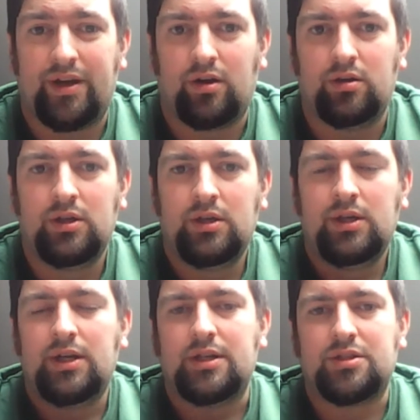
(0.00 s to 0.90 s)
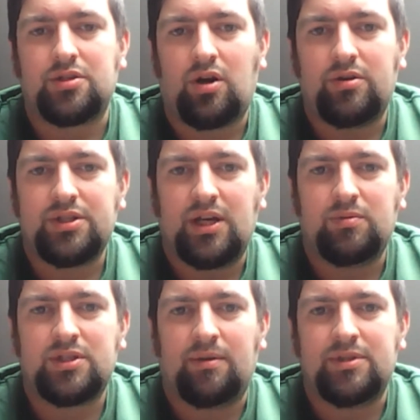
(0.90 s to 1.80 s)
not, and Cesaro's now with
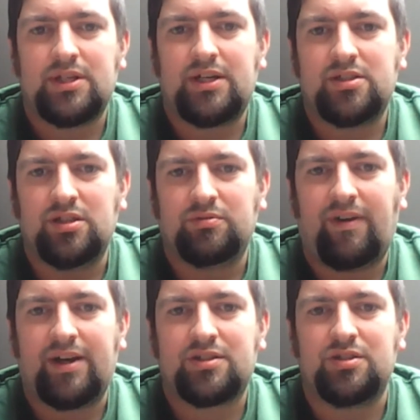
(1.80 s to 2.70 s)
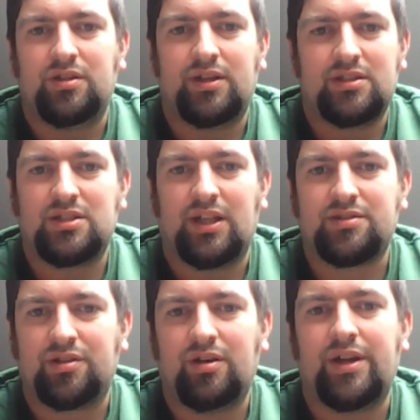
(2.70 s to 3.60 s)
Sami Zayn's little faction that still
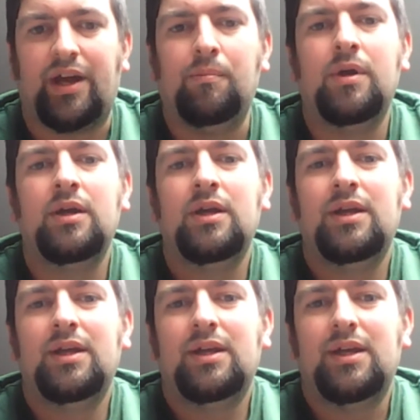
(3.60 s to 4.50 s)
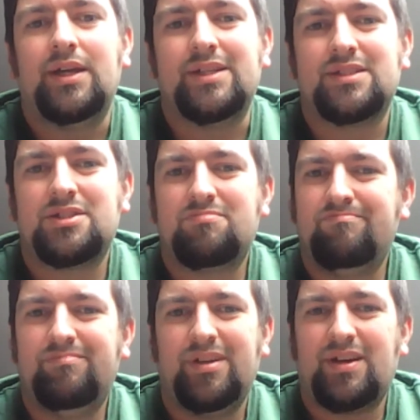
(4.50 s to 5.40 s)
hasn't got a name, it's
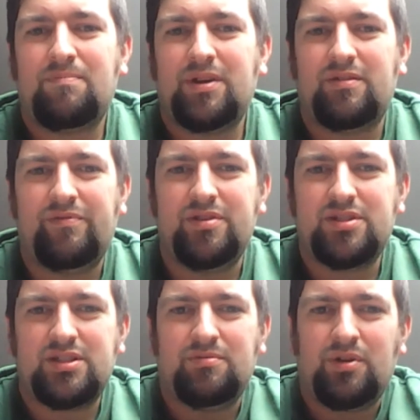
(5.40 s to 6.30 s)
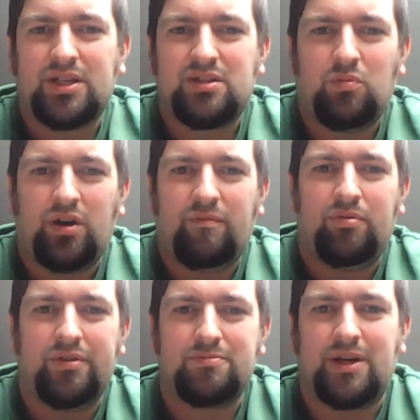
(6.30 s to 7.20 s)
a bit confusing to me as to why they put
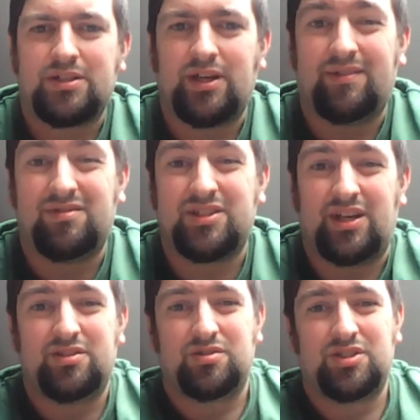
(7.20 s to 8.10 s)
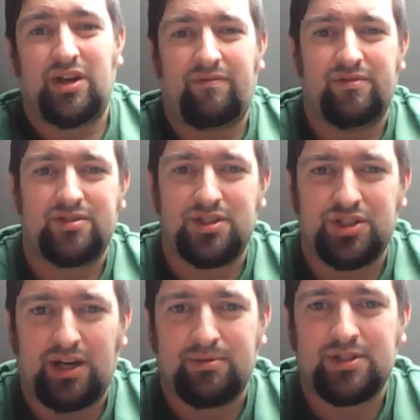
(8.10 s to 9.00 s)
this match together instead of just Jeff versus
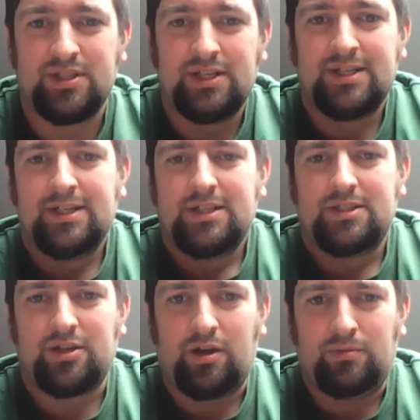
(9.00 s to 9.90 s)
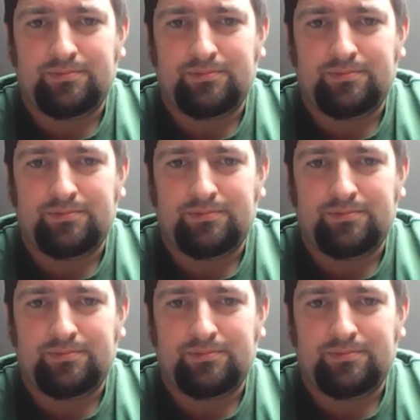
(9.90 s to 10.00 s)
Sheamus. So